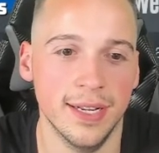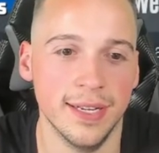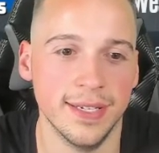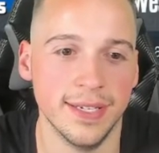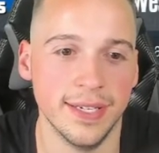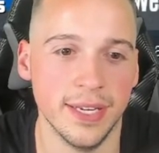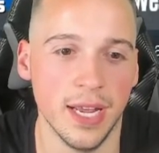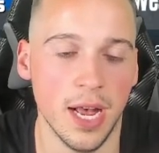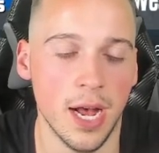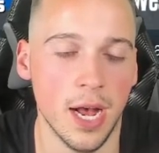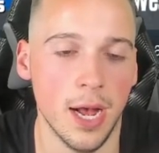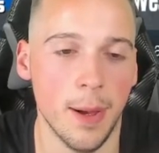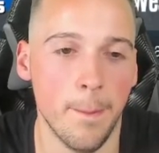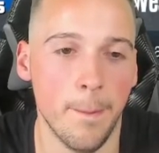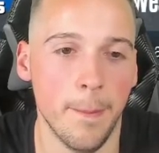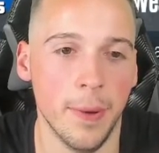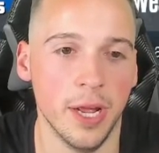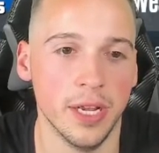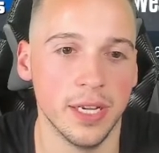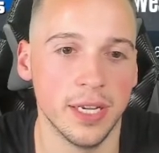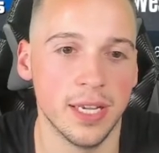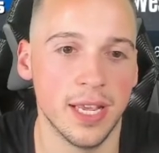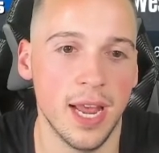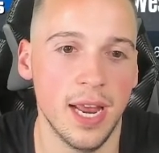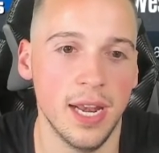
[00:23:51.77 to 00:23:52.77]
some
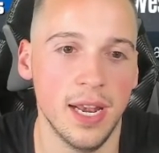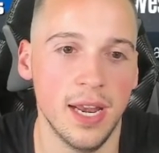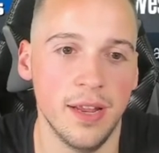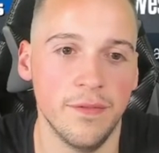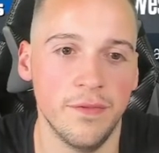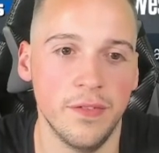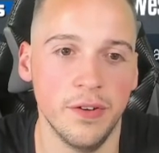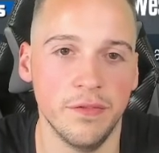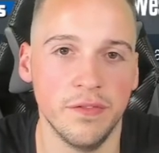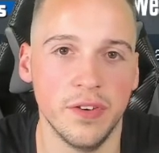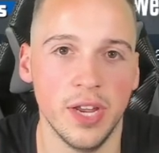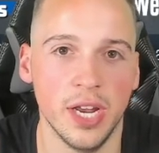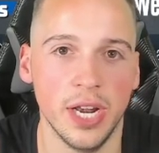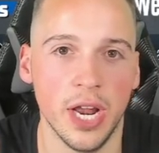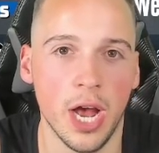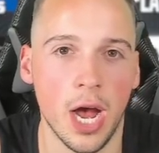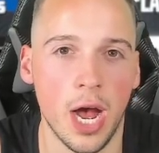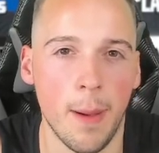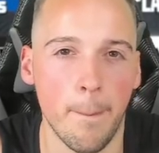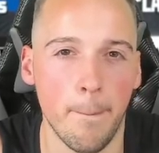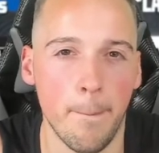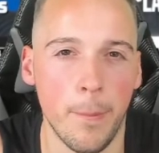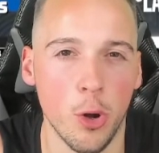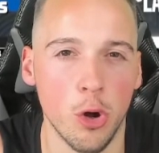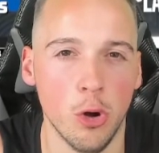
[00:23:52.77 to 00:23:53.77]
KD 15
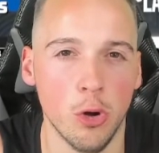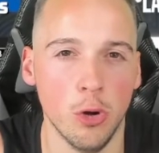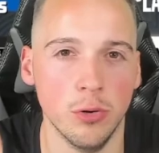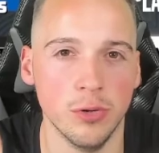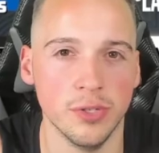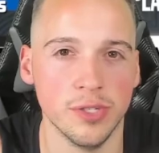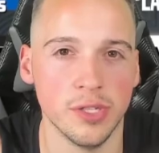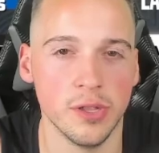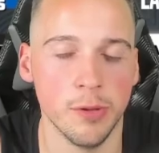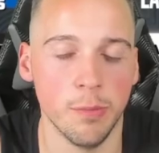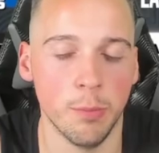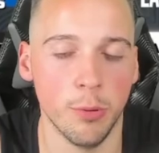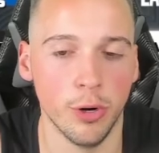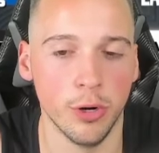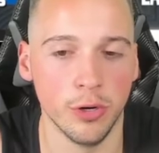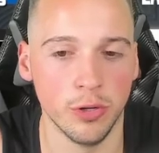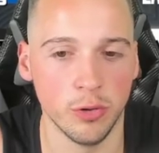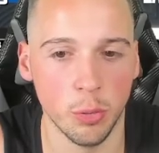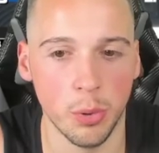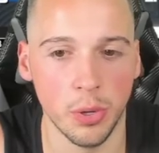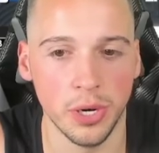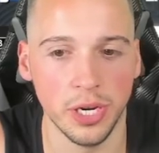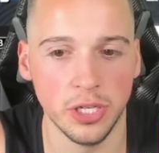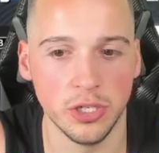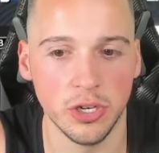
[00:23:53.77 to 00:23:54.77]
Arm Pearls, LeBron
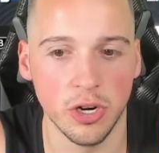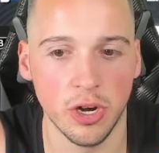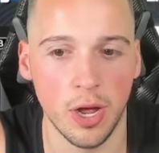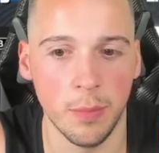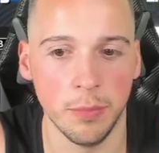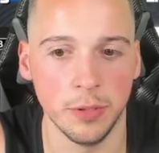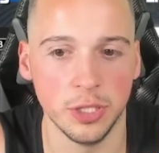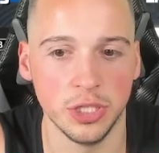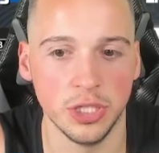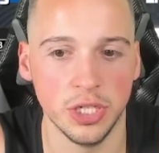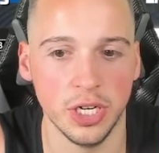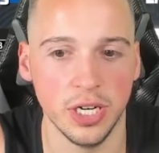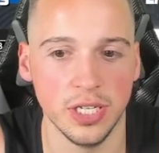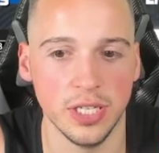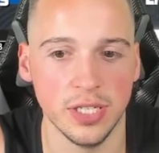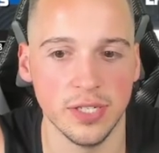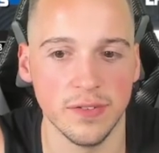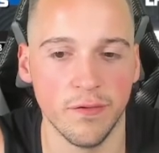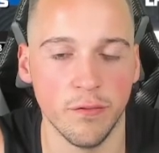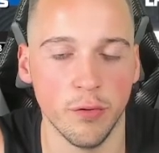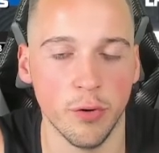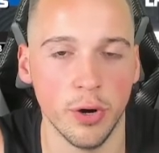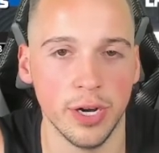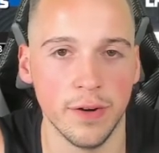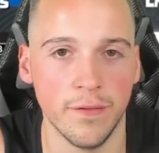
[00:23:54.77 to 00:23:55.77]
20 Time Machines,
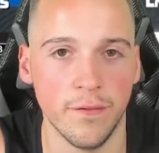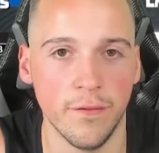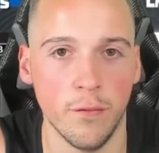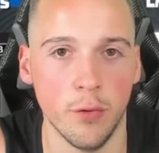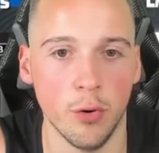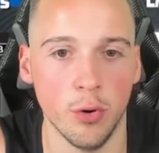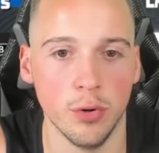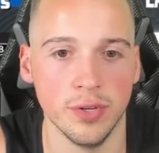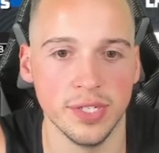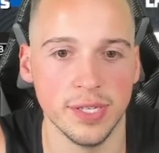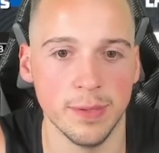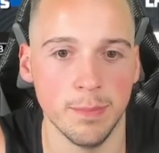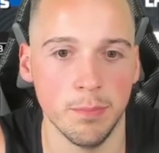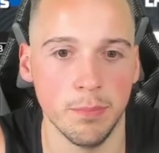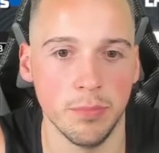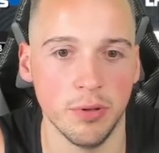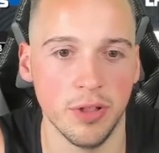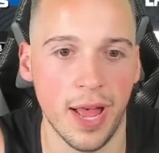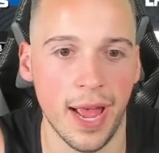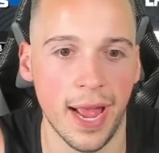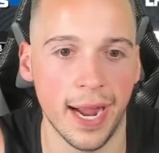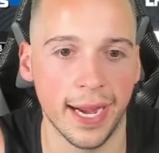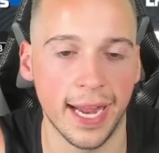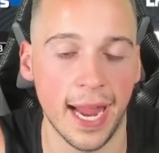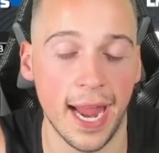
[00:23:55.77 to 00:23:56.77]
Freak 4s in
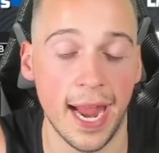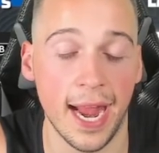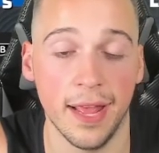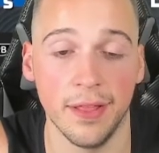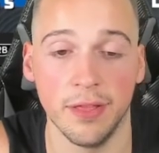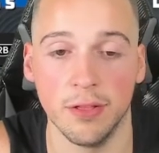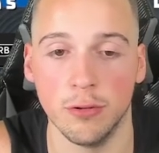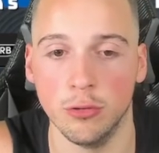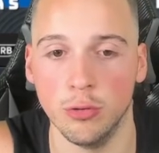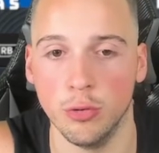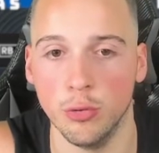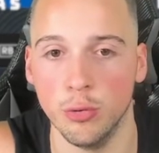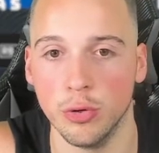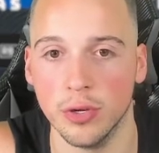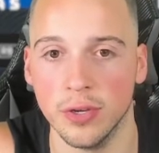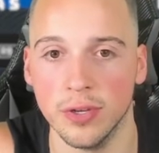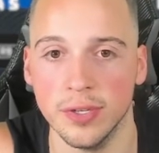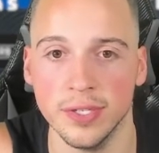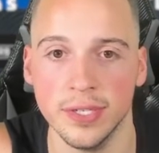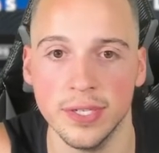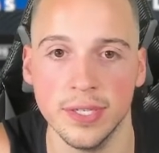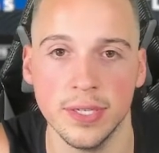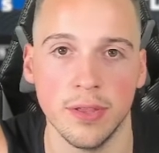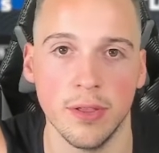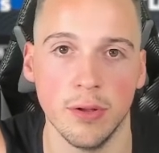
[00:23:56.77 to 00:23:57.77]
black, and the Luka
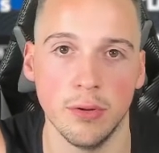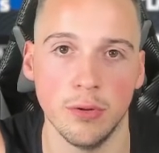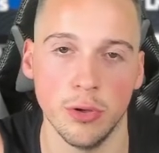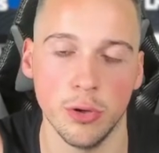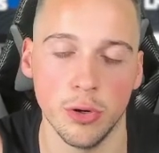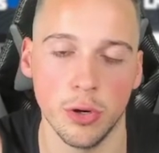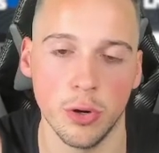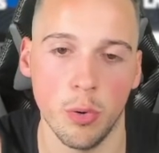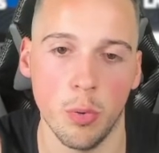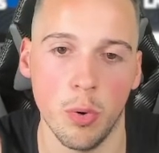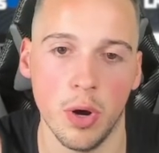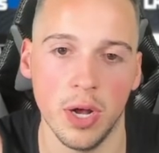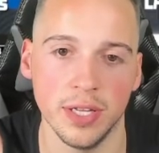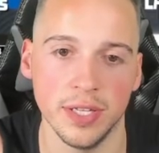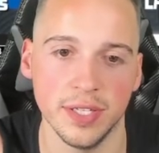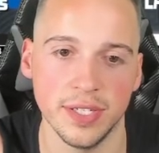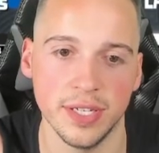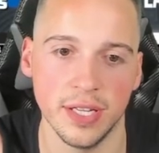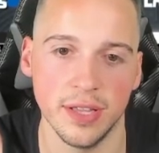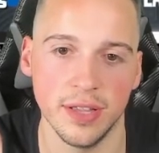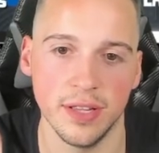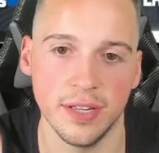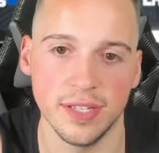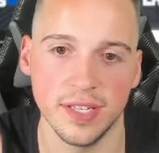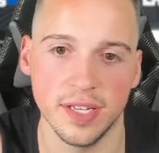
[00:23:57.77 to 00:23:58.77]
1s
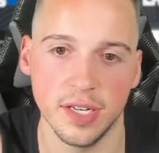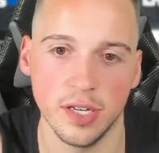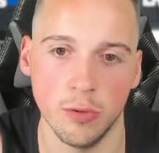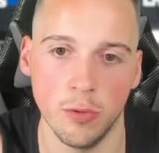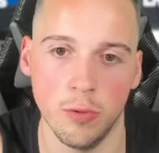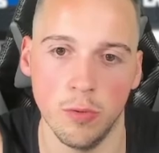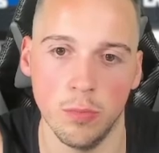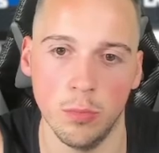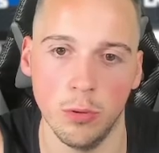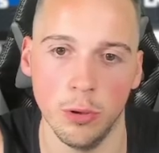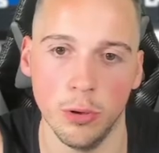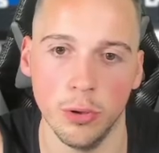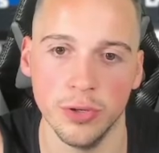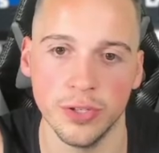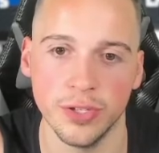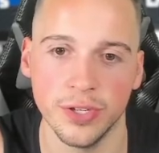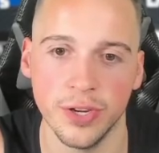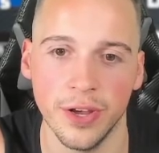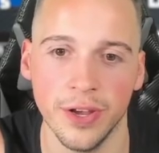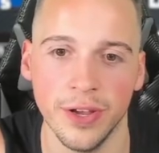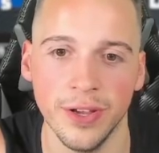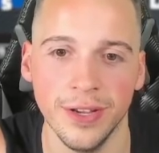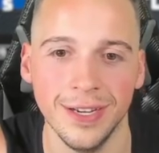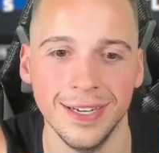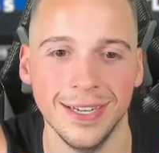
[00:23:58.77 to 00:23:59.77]
in the Signal Blue.
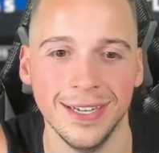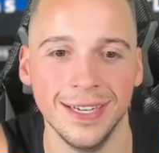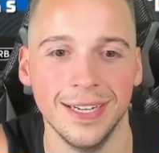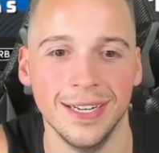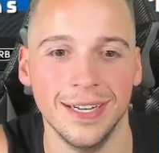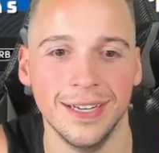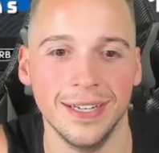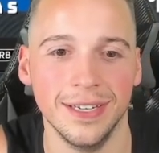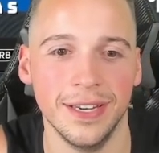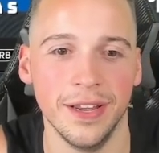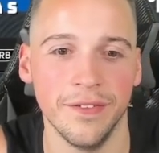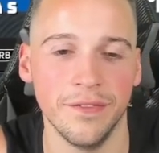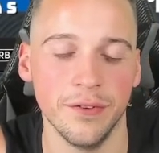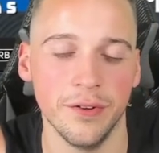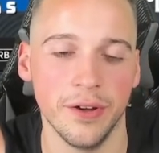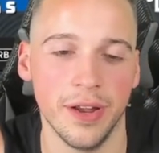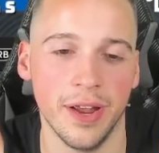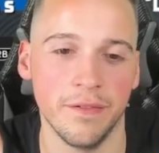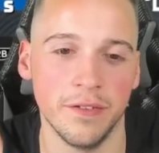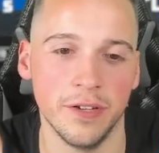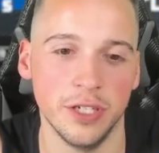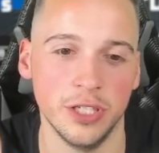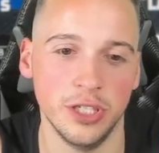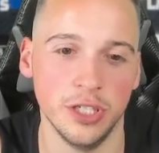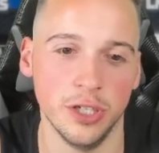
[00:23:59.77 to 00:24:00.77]
So definitely
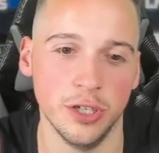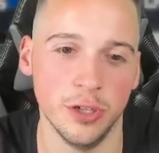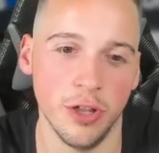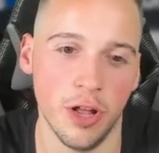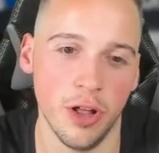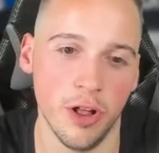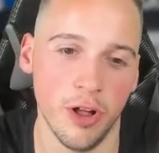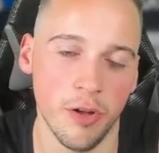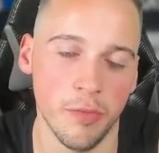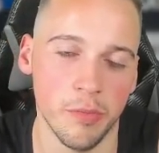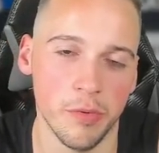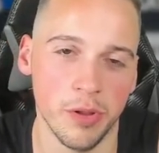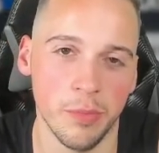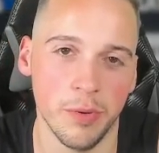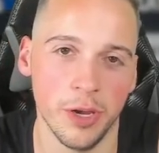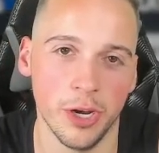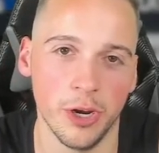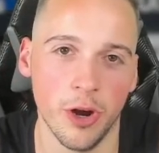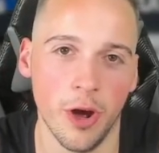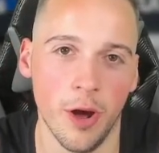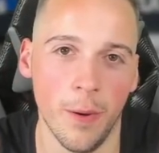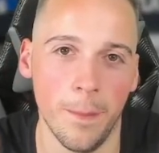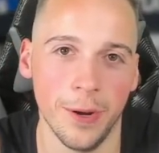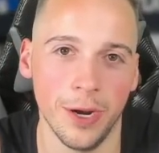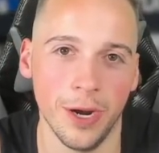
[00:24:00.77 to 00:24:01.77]
have to chill. I'll only be
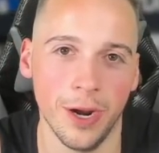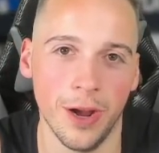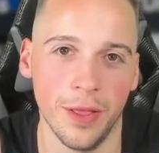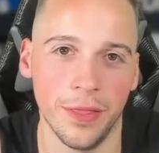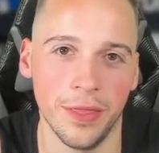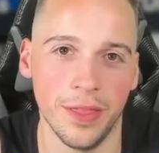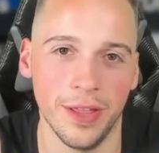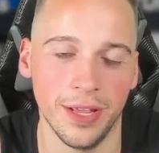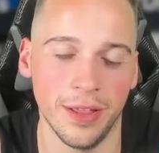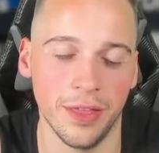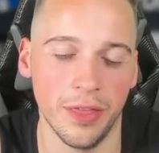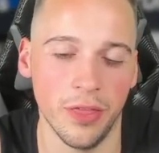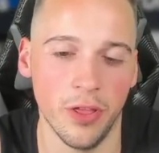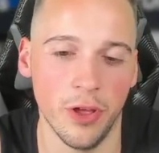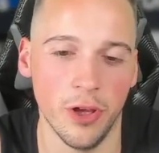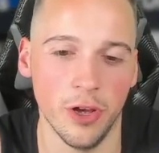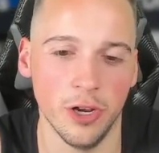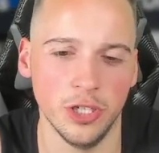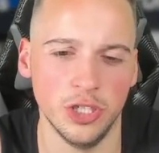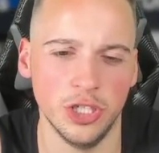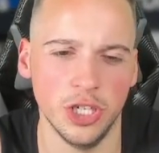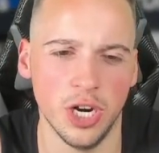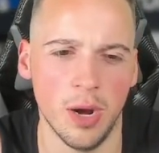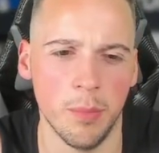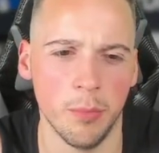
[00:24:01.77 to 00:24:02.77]
copping, I think,
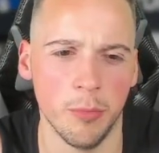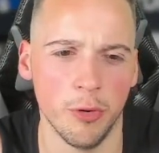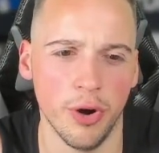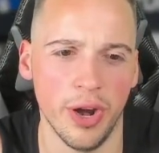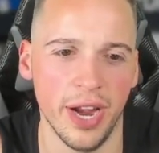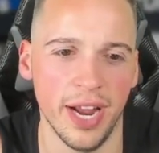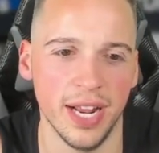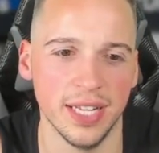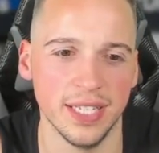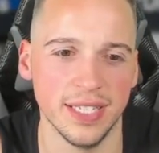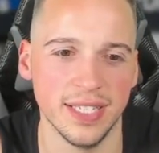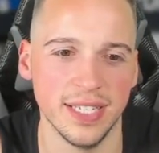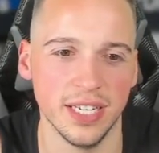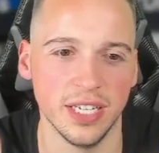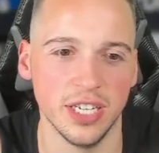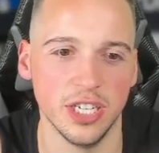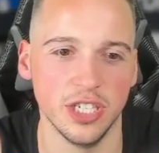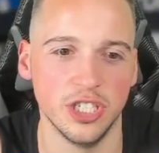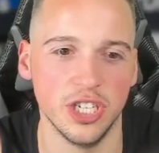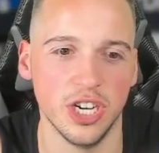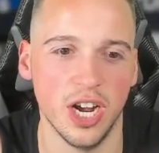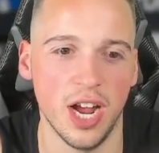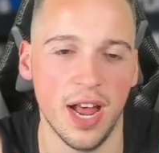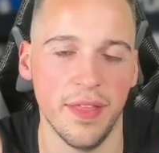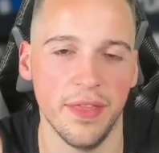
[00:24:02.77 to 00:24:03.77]
the Ja Morant
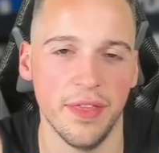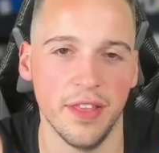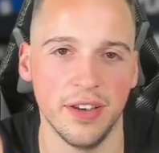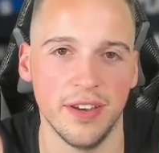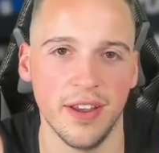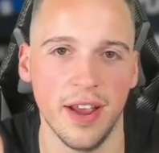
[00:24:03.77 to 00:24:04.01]
signature and the